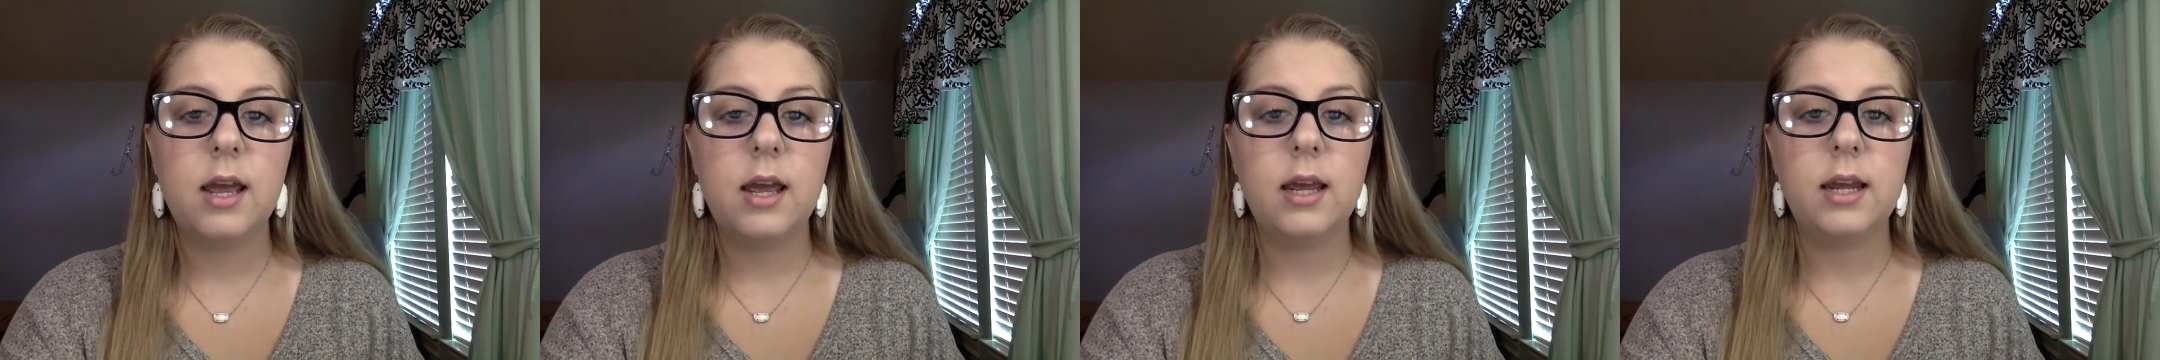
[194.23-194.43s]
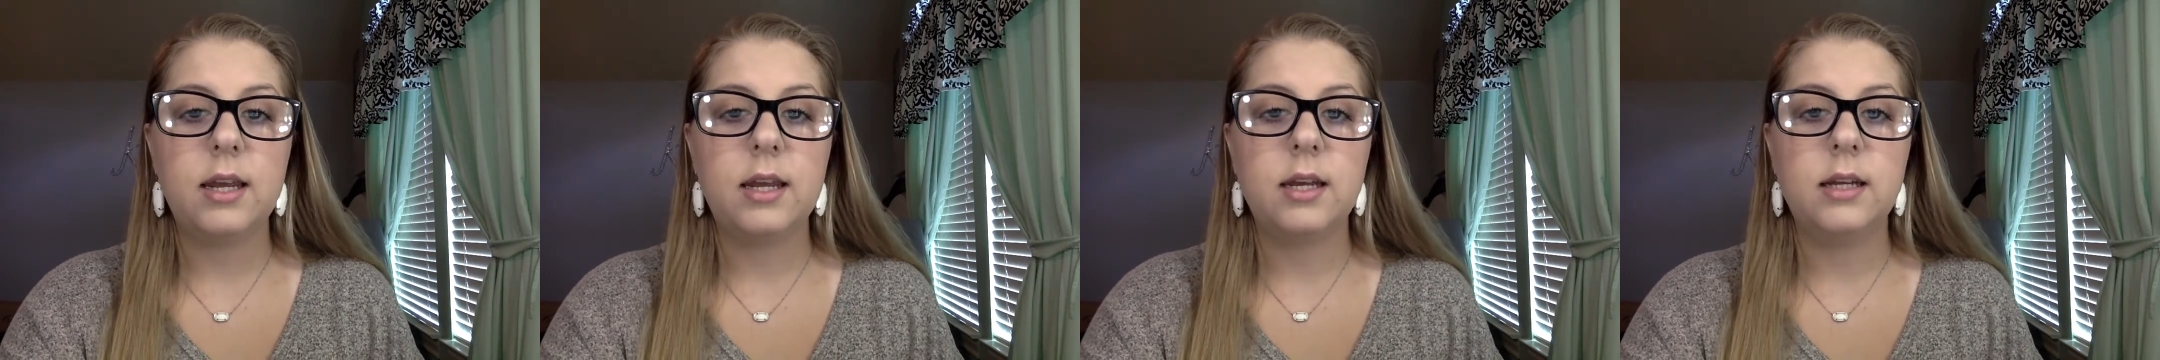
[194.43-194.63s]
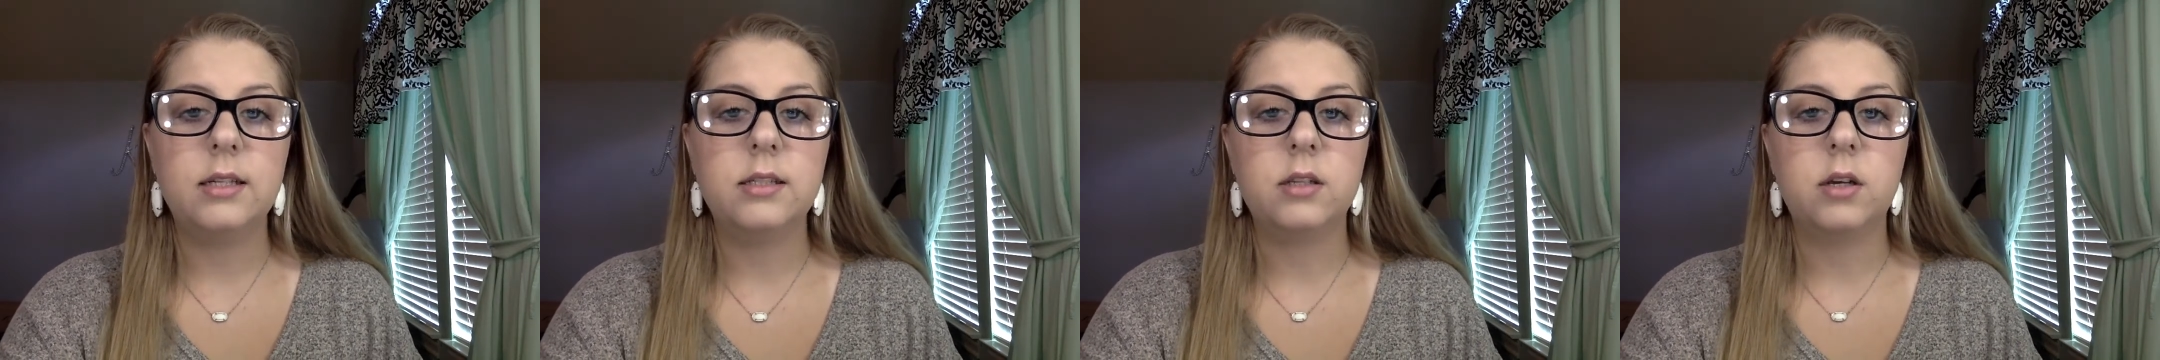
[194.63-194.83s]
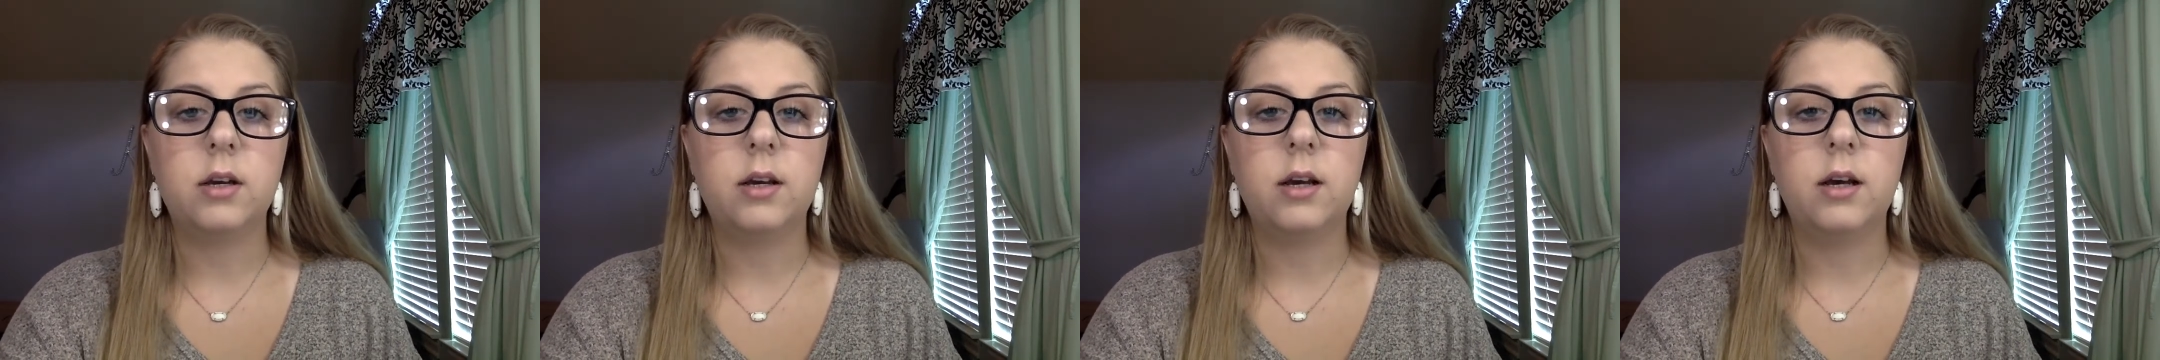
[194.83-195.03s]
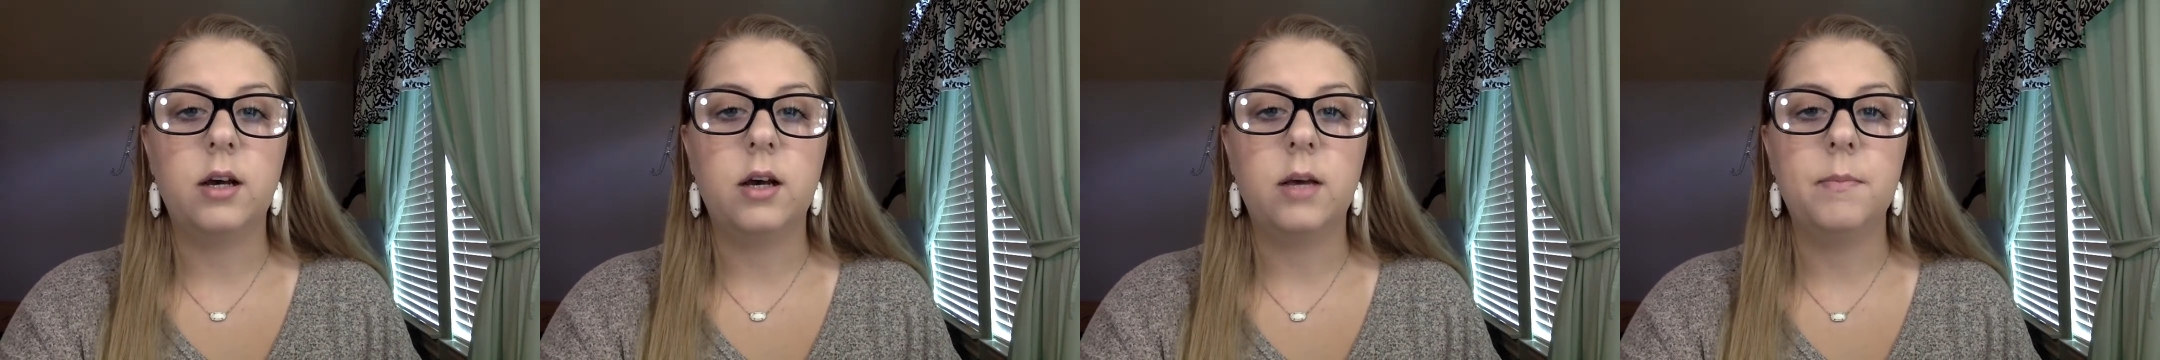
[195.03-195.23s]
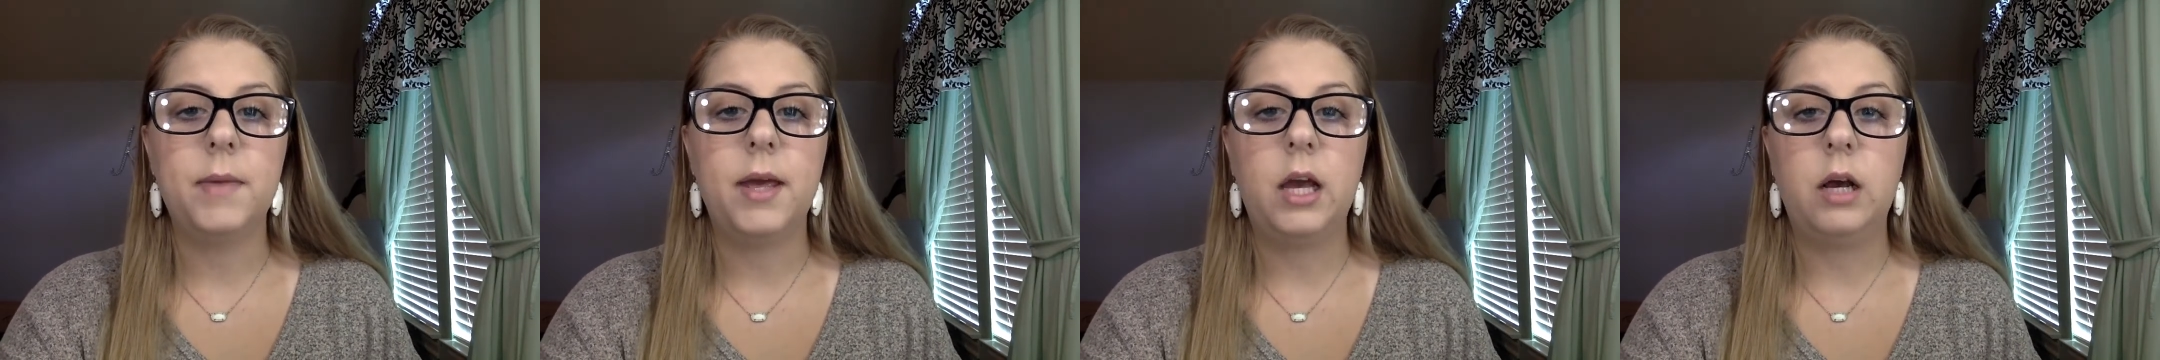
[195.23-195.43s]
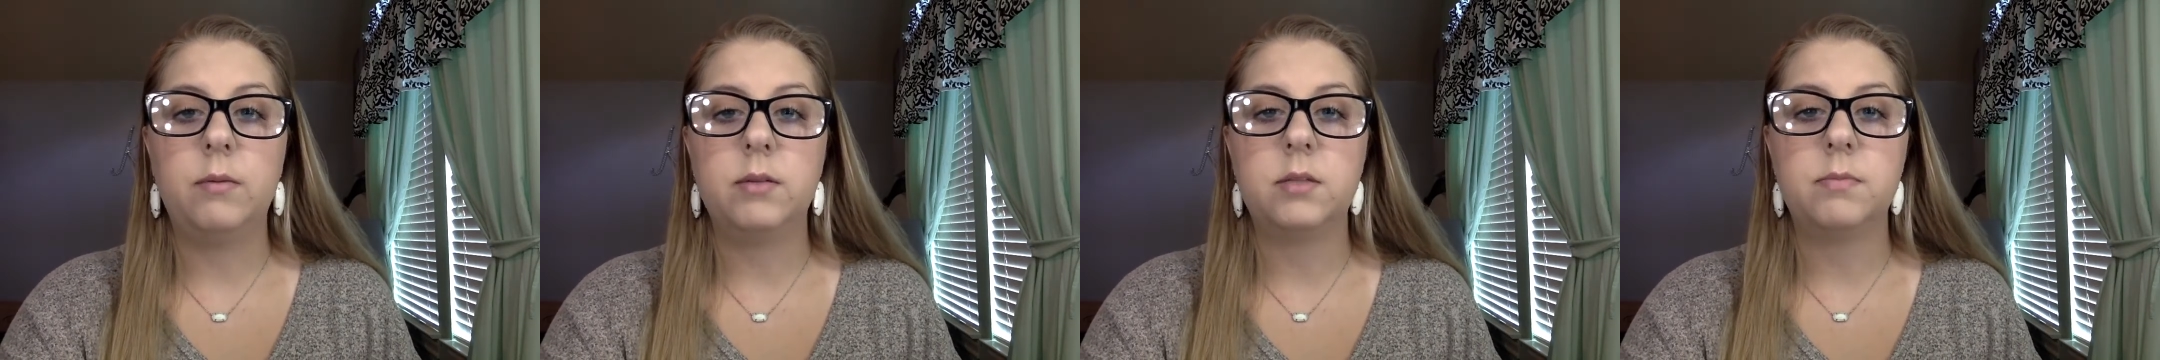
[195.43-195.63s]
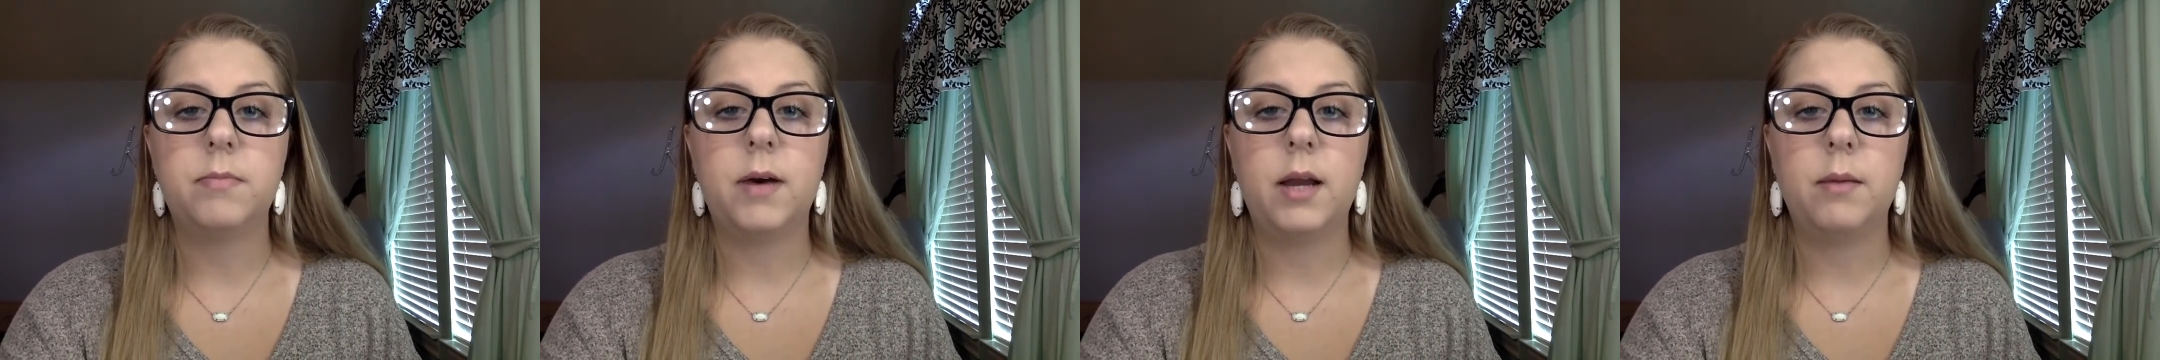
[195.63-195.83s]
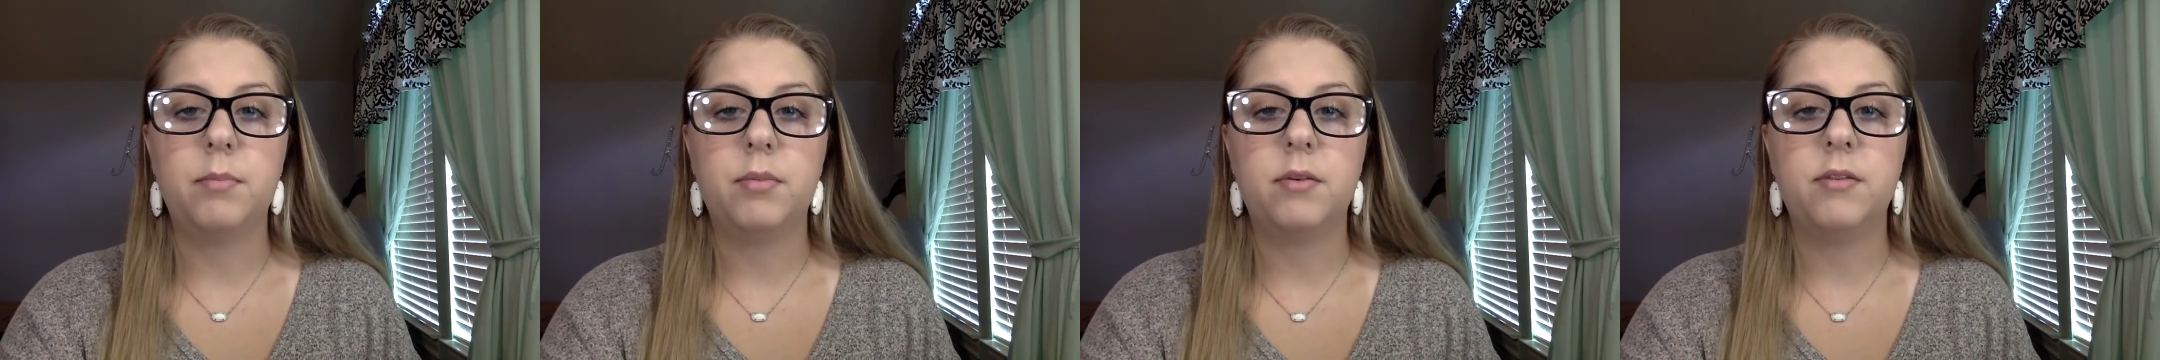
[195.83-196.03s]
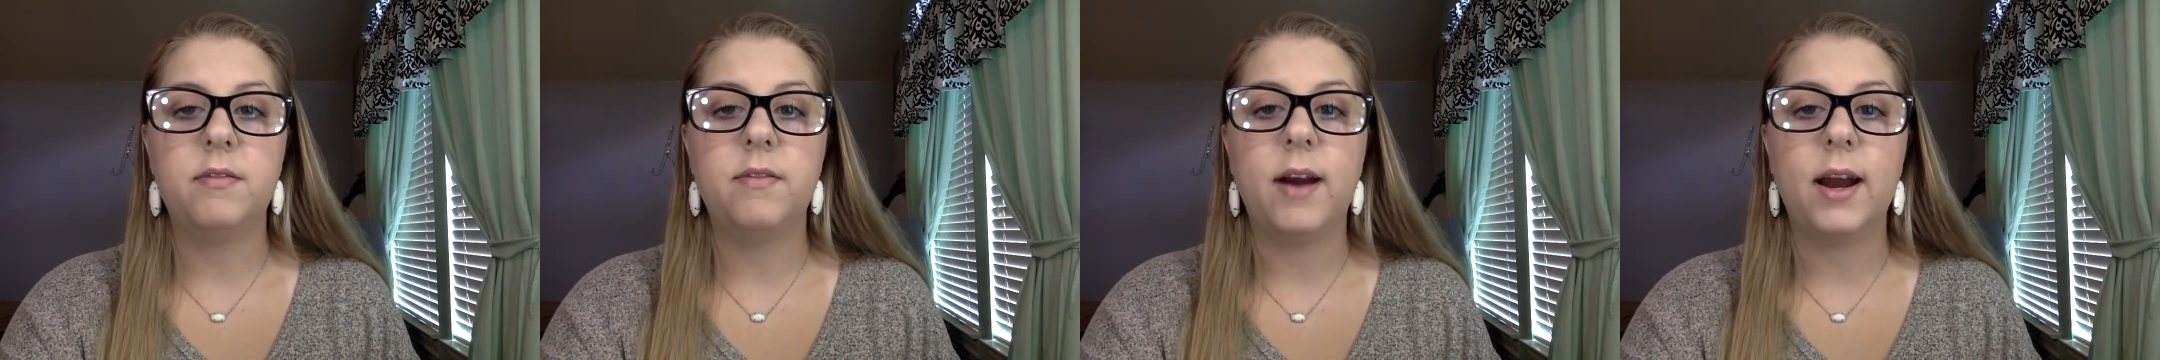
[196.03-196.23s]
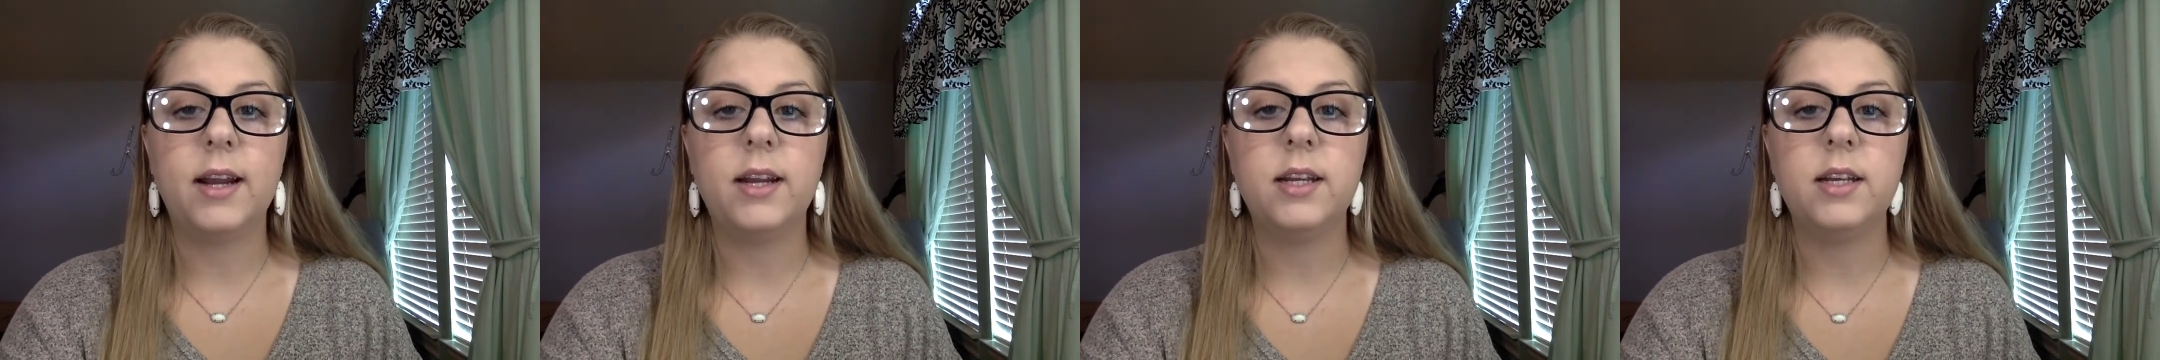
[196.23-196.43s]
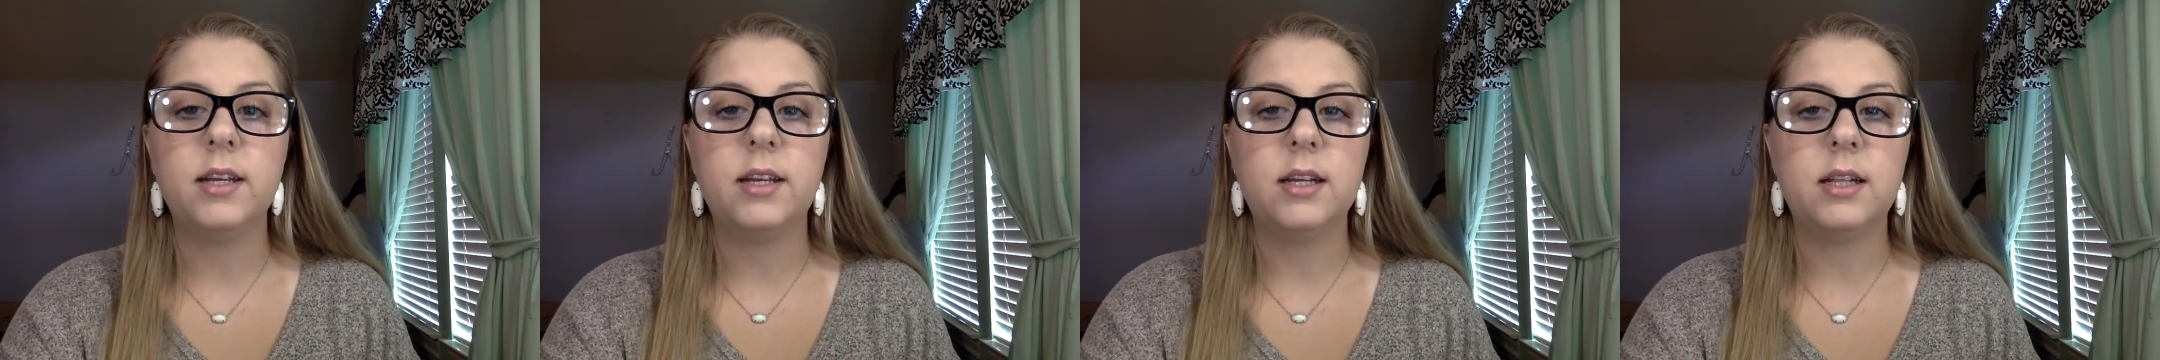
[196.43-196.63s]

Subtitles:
and helped by providing